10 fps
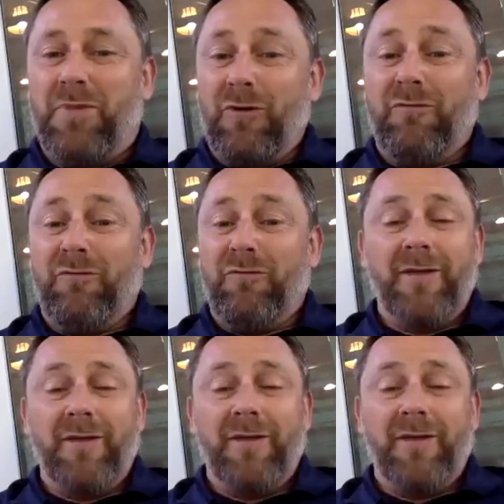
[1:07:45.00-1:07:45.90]
but we brought
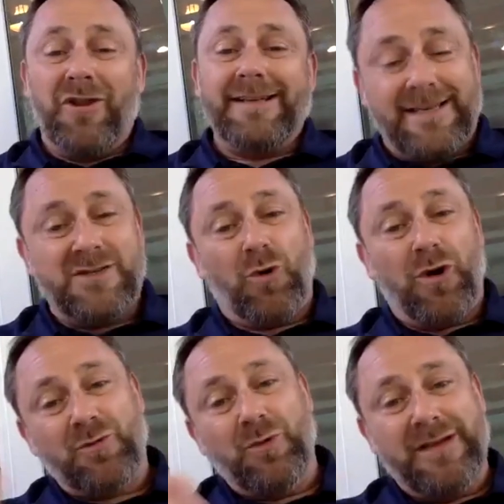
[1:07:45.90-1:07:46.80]
him to the contest and he's
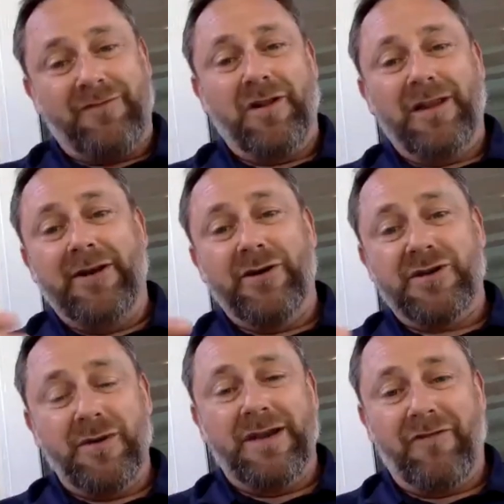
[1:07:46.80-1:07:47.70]
worked with different
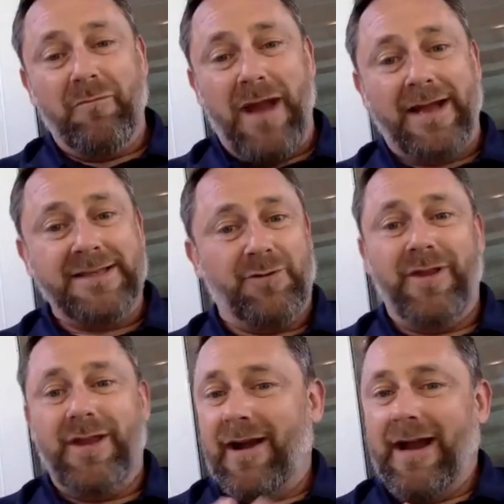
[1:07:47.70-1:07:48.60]
leaders from the different bands that
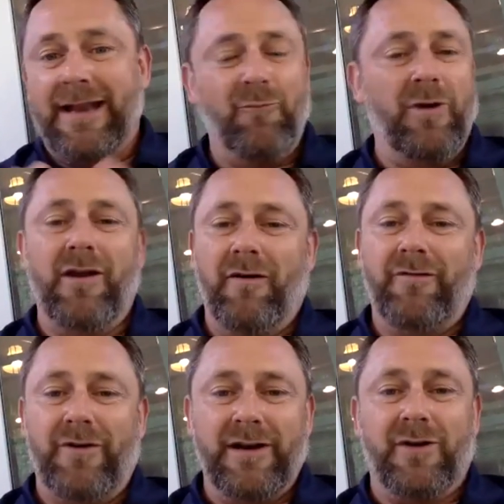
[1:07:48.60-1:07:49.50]
were there and it went
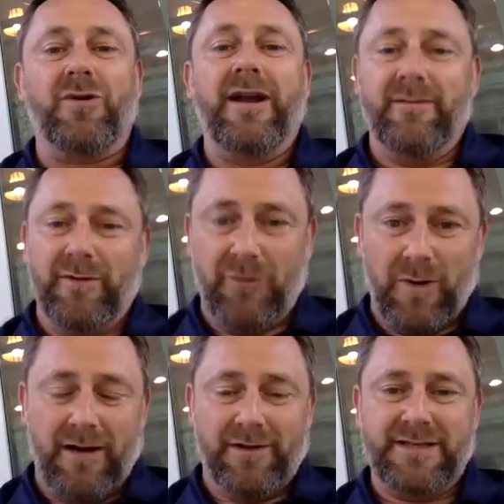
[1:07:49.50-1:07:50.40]
over incredibly
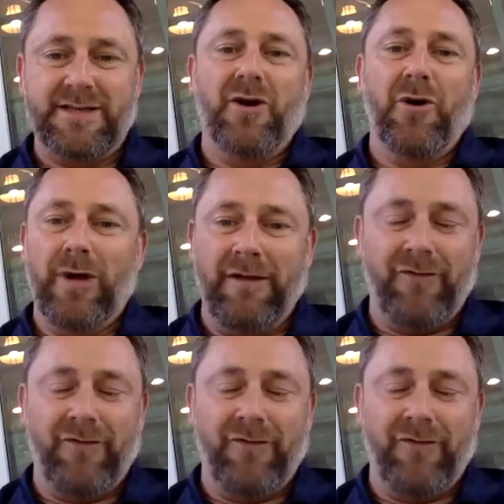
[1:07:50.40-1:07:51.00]
well so